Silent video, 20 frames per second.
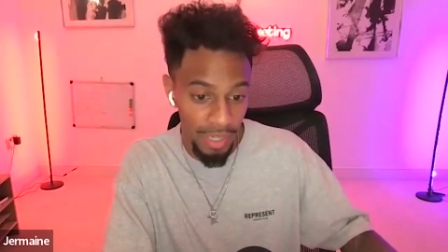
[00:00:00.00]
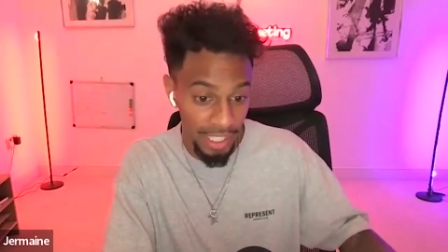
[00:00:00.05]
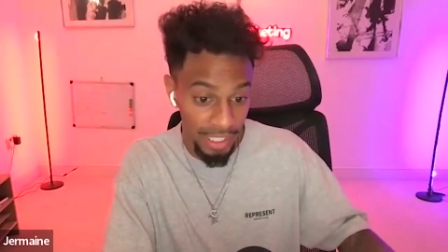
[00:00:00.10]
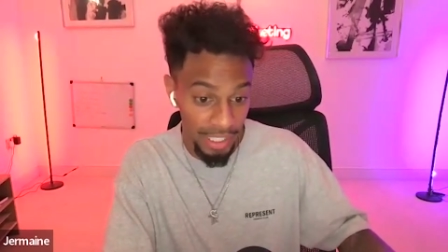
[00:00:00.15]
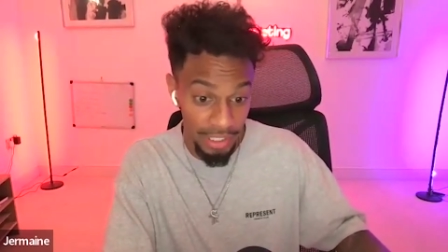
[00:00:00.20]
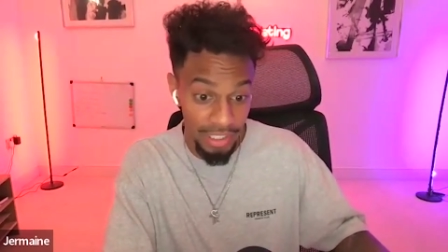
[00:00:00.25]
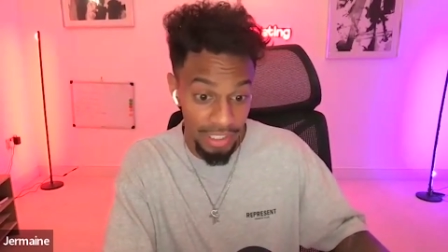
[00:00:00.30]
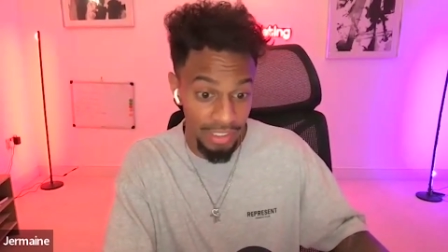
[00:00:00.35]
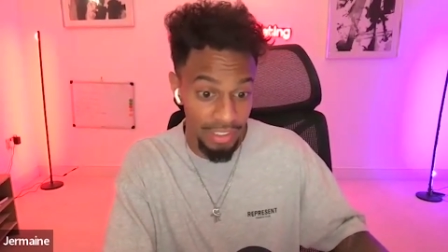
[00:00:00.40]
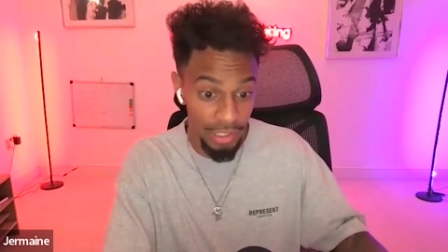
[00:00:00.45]

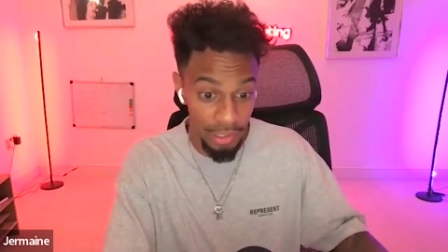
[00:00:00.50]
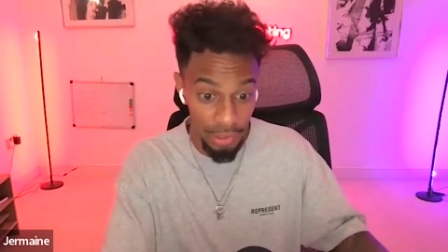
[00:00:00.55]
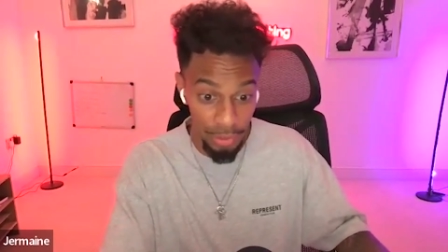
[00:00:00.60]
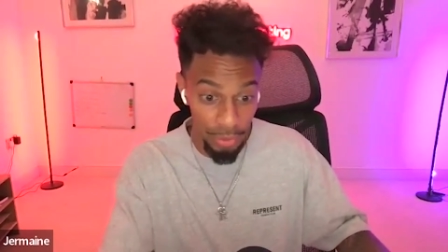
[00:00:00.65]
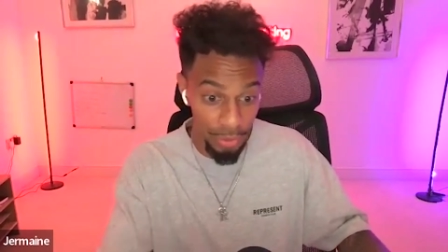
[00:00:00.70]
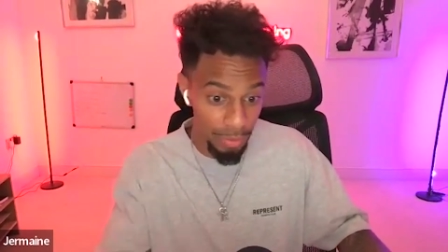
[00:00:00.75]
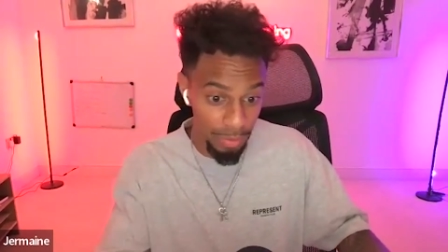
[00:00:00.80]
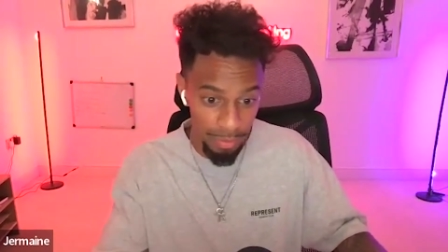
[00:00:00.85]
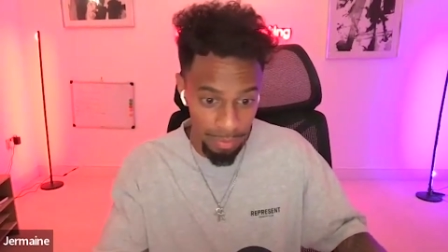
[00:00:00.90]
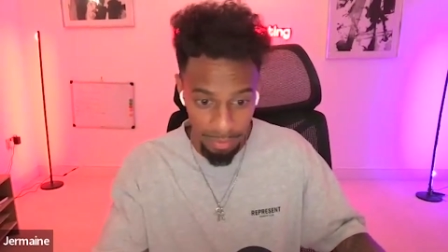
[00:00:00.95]
like
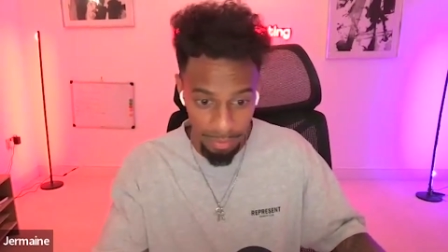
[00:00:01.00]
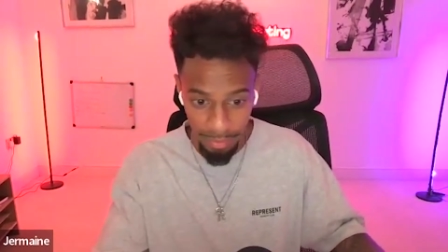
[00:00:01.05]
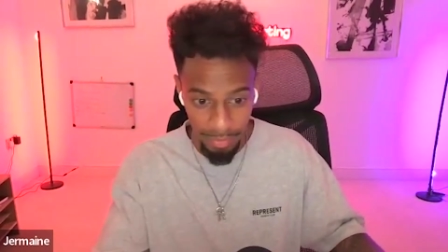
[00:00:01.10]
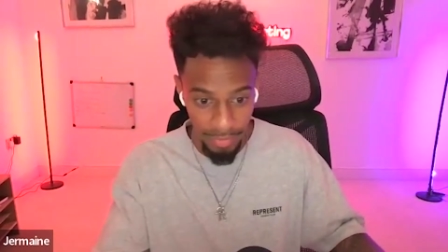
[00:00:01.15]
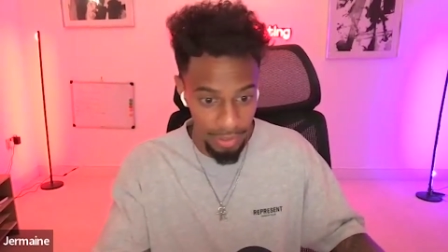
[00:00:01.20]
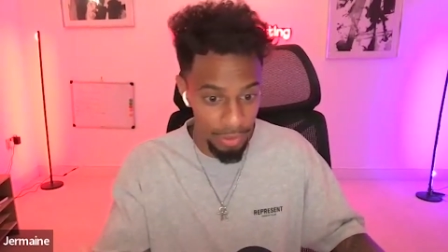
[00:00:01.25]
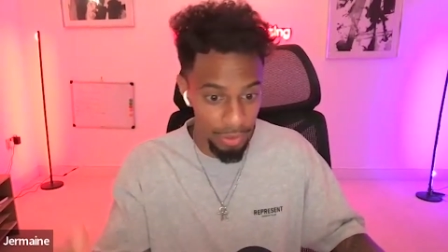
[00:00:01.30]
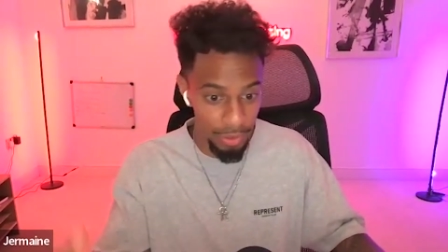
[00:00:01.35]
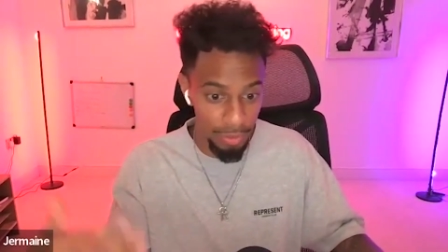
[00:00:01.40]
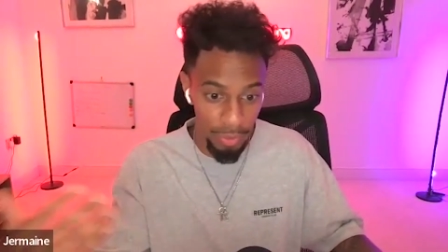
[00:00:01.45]

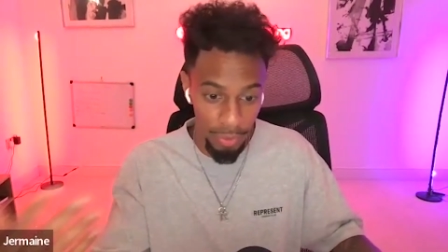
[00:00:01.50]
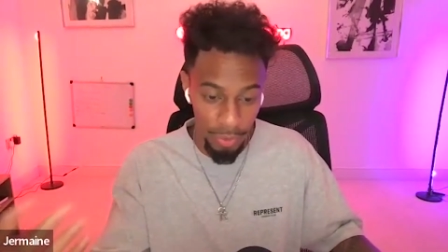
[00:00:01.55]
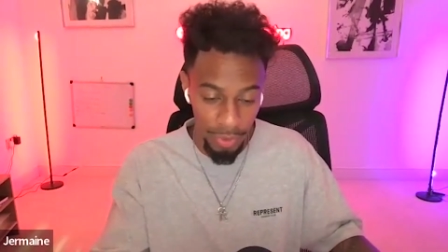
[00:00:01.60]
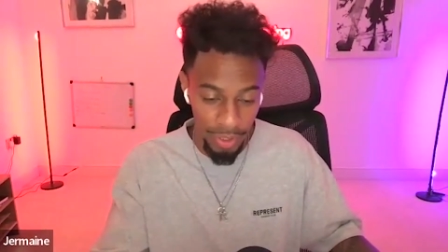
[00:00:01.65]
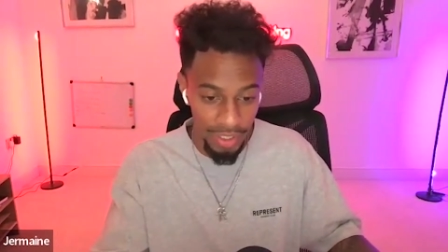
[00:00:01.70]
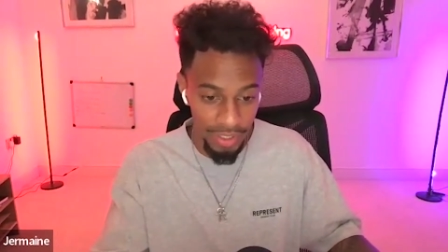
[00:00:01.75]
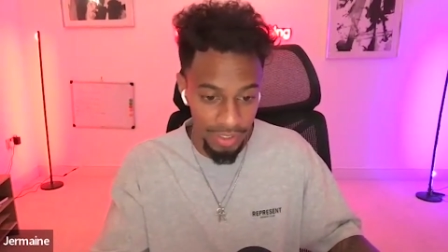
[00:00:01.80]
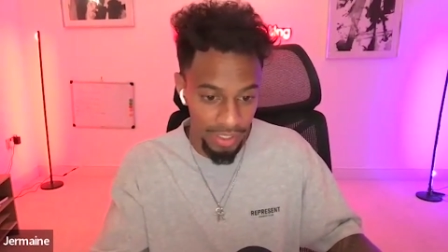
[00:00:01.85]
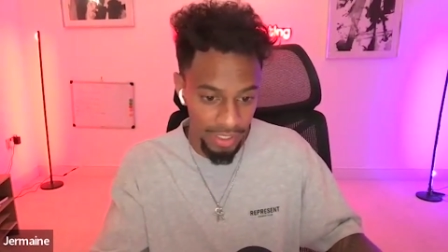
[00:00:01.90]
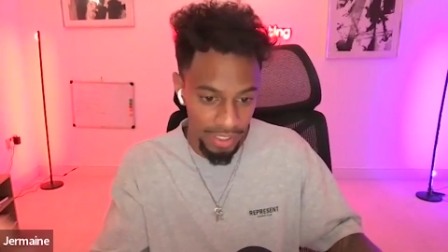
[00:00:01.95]
Loom
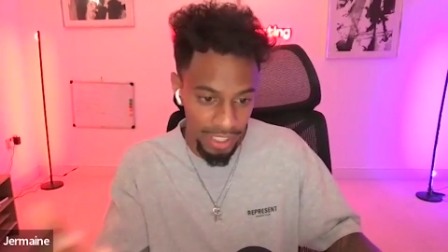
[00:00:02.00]
audits,